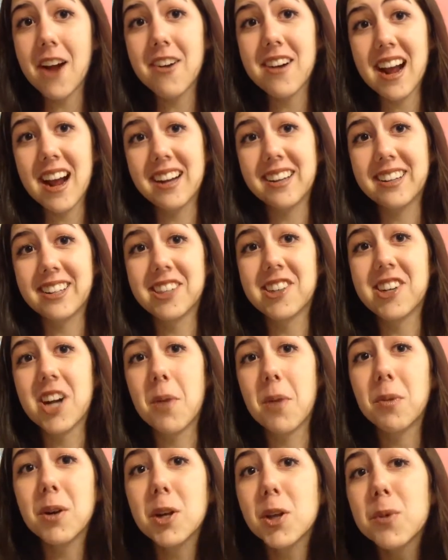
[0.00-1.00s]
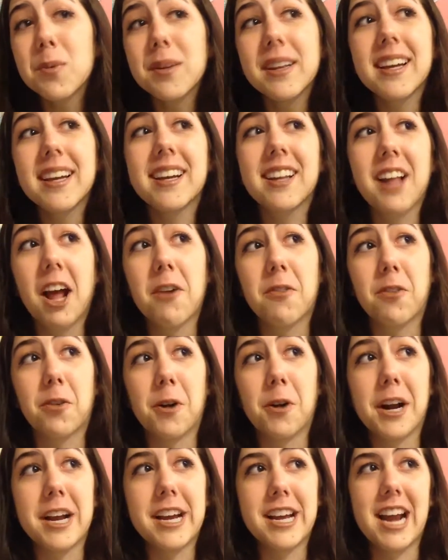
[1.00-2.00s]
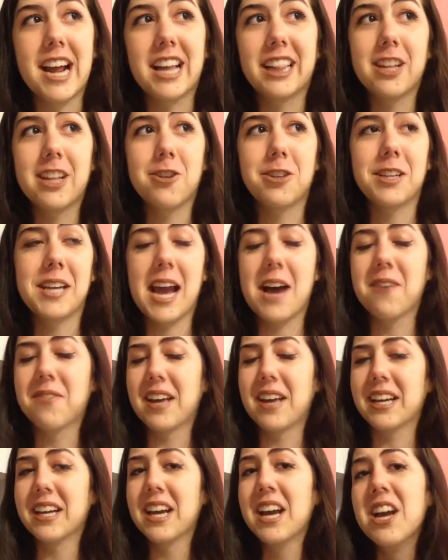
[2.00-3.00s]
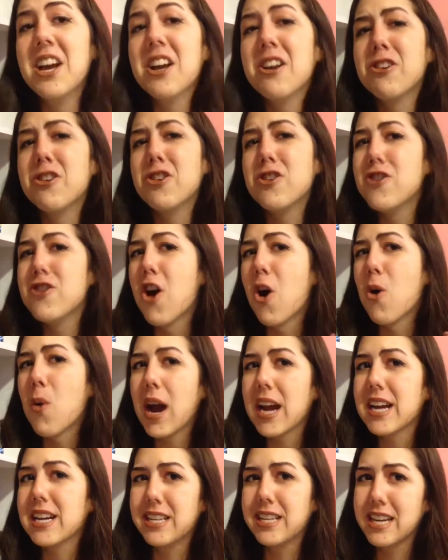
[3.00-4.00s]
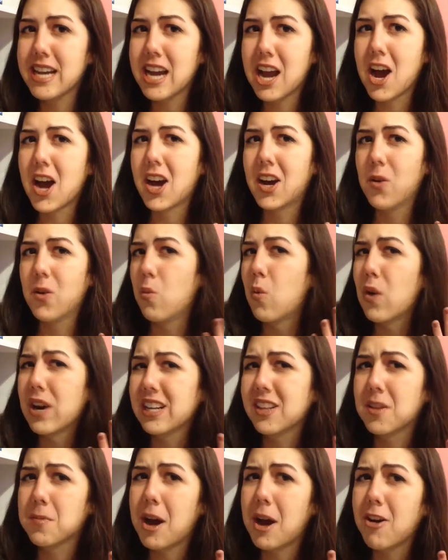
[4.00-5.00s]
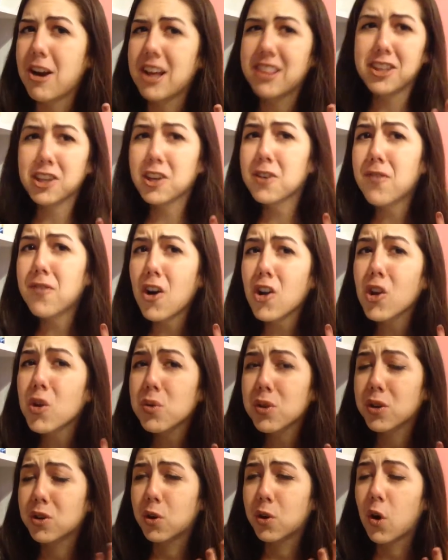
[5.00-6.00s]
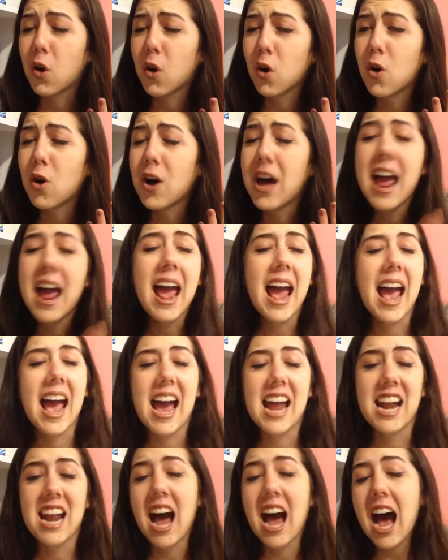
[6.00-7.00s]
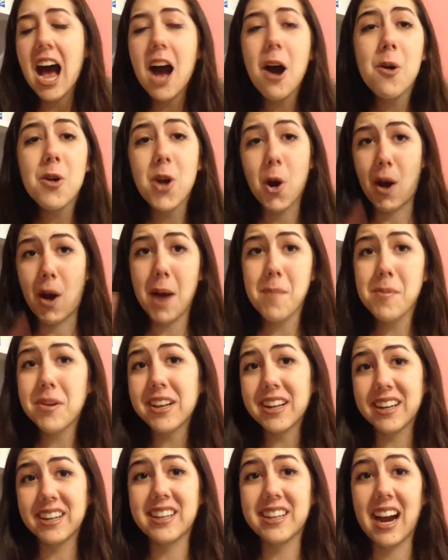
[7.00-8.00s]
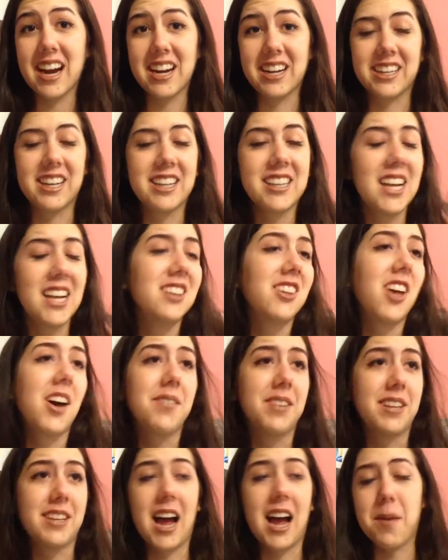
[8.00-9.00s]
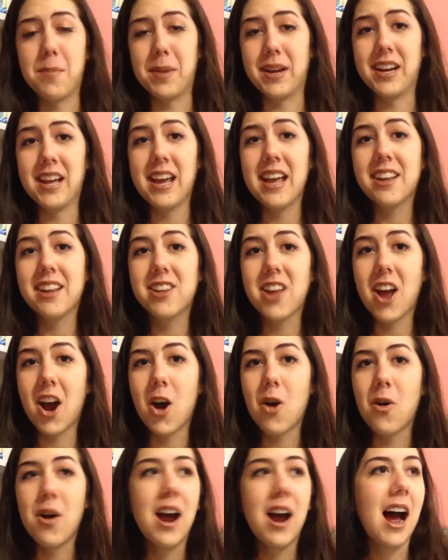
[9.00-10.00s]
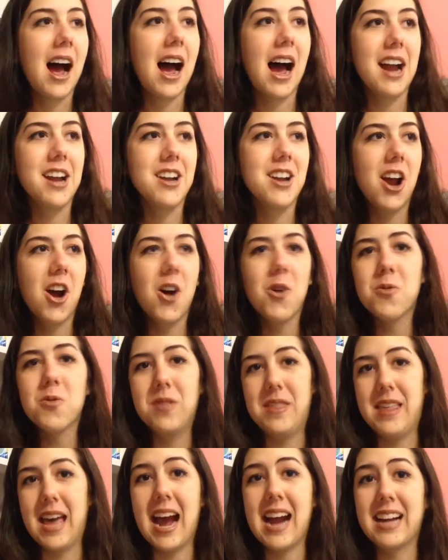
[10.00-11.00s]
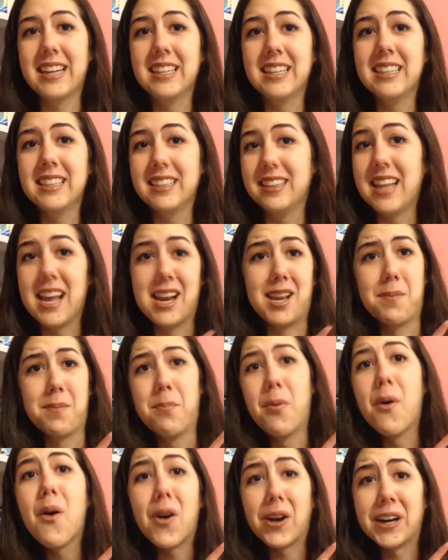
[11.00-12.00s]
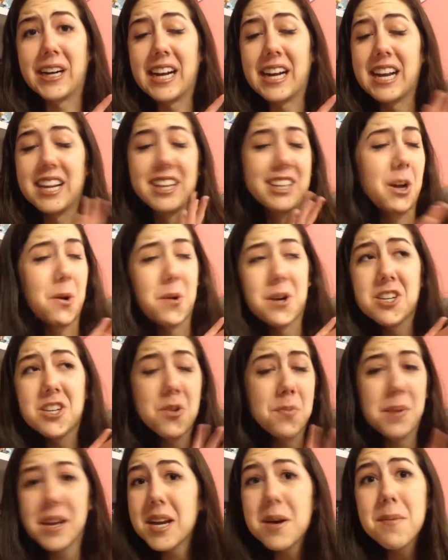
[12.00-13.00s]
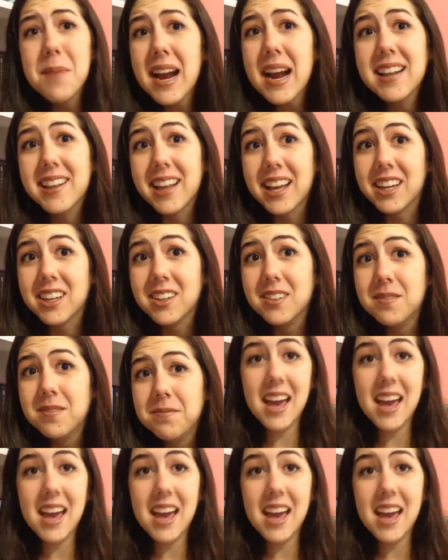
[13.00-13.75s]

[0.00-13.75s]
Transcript: out next year, and I'm really, really excited for it. And I literally have like no idea what it's about. I think it follows a girl, and I don't know, I'm just excited because I love Simon. So I know that this book is going to be amazing.